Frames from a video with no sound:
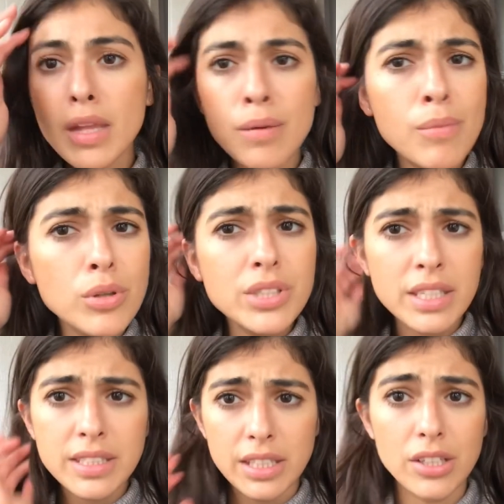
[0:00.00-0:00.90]
Most
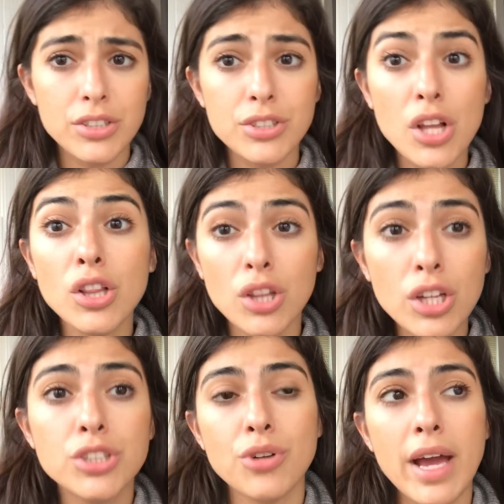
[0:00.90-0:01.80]
concealers
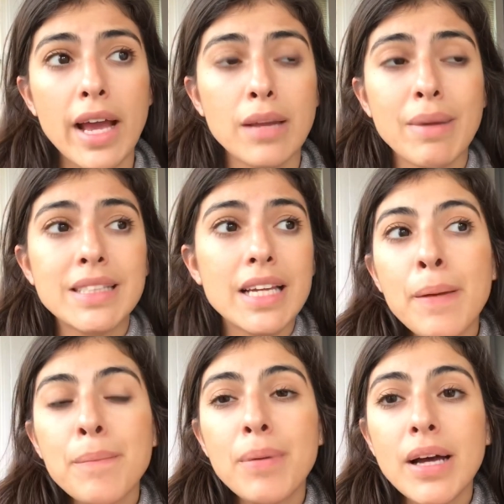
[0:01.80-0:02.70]
look drying on my skin,
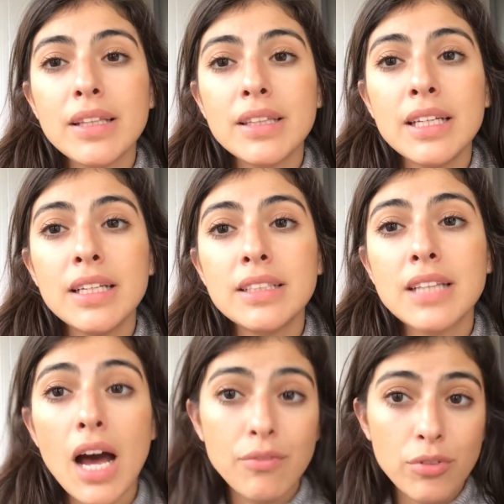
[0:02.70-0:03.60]
but the
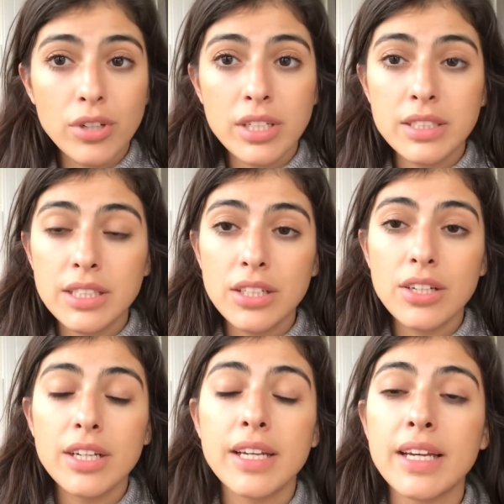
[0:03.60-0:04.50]
Tom Ford
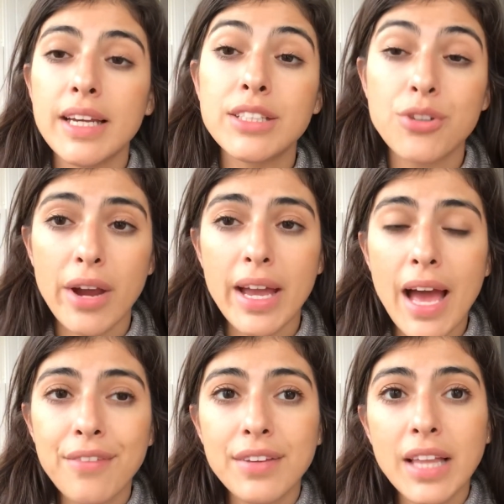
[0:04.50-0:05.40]
concealer is great.
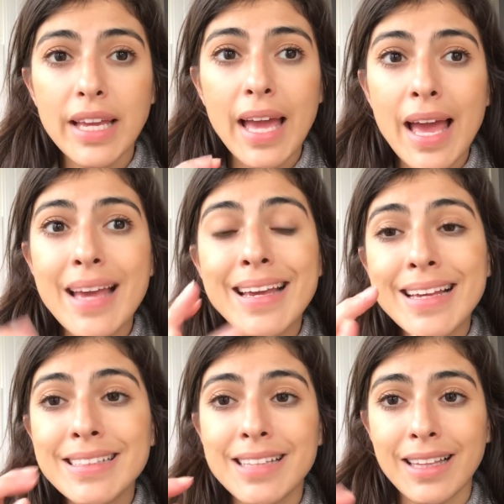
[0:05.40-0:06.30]
I feel like it
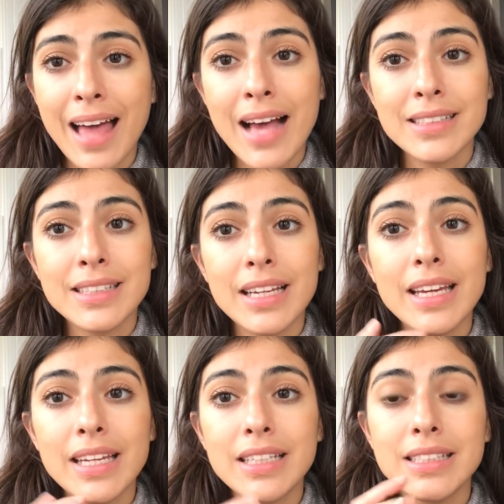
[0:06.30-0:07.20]
is
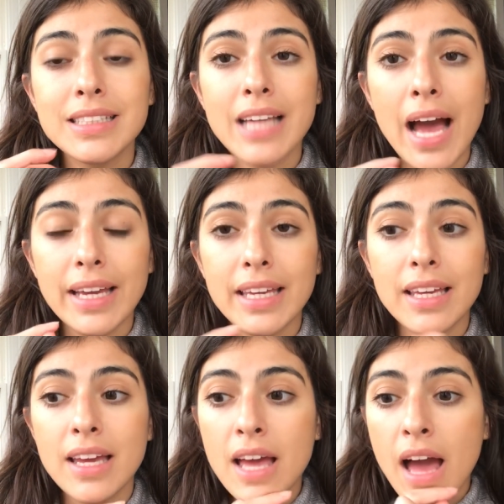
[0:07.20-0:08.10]
elastic, it is
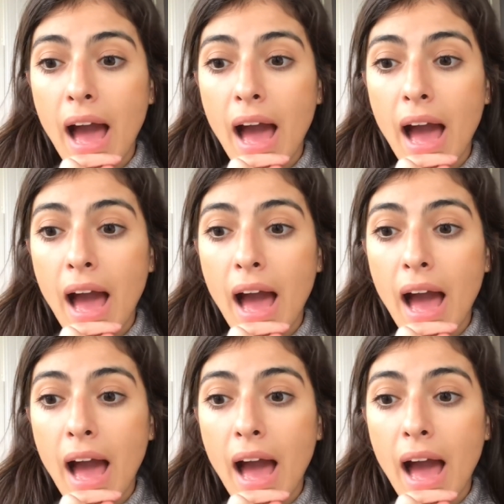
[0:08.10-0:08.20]
tacky.